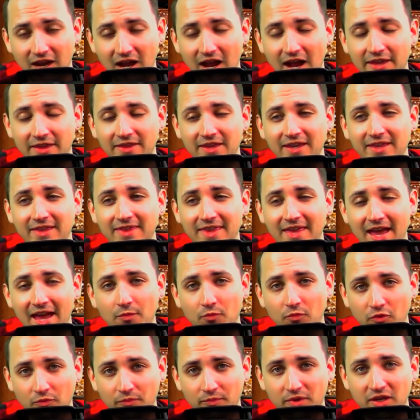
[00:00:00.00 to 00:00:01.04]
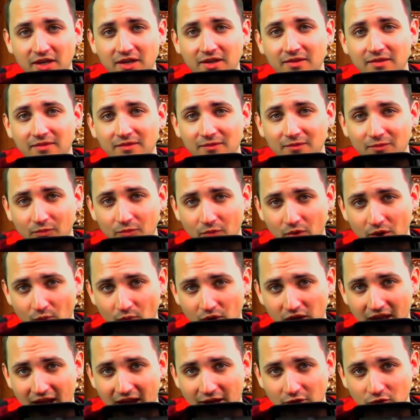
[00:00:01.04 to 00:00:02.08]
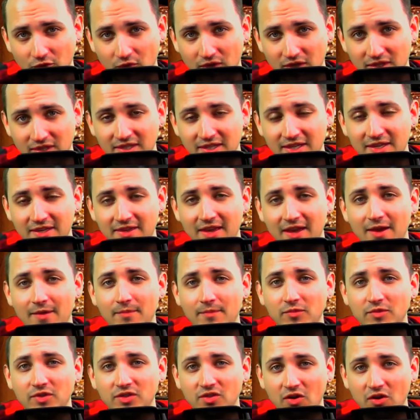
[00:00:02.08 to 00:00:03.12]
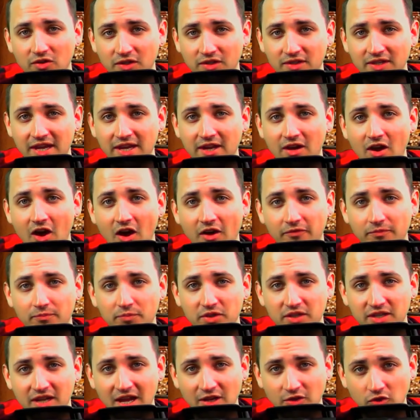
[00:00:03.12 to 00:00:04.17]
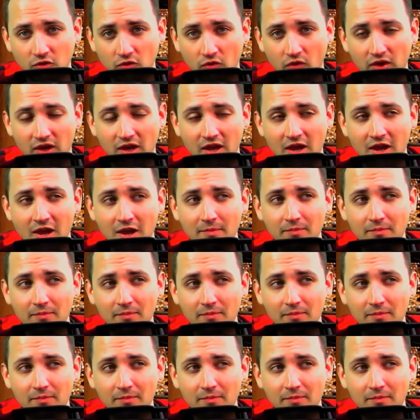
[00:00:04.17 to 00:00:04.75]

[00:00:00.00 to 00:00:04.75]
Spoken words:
I think that will be when we actually see them start to take off, potentially.